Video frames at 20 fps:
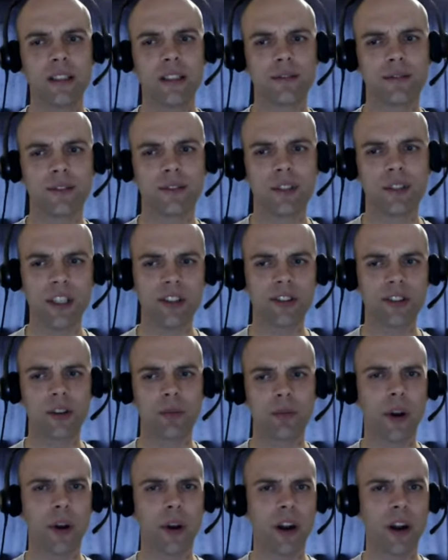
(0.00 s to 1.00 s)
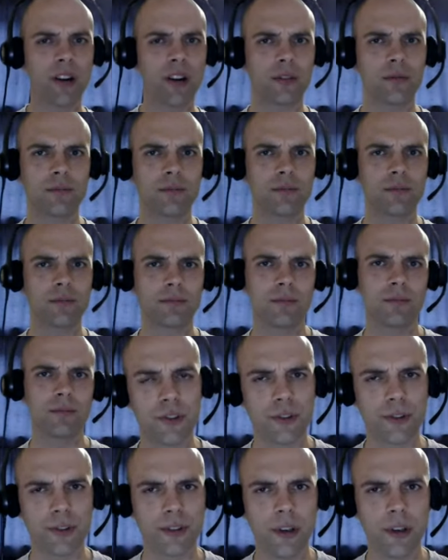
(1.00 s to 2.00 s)
these comparison
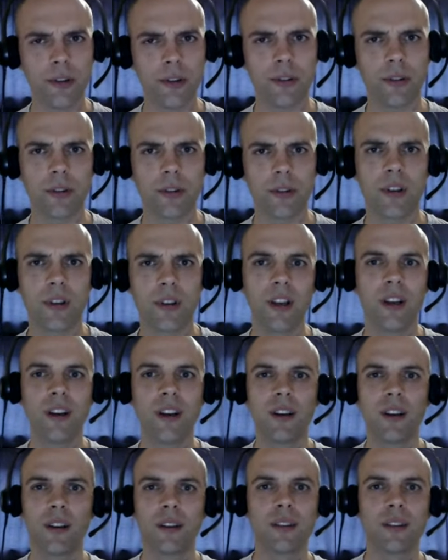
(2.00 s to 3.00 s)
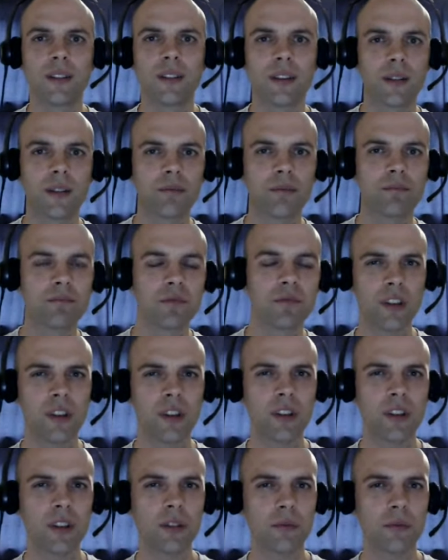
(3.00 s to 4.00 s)
matrices? Not a
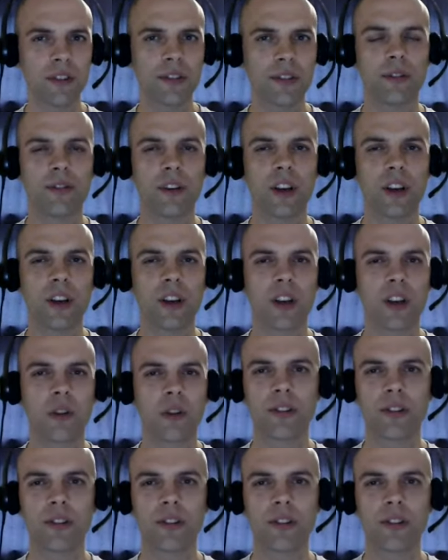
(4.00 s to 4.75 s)
massive fan myself,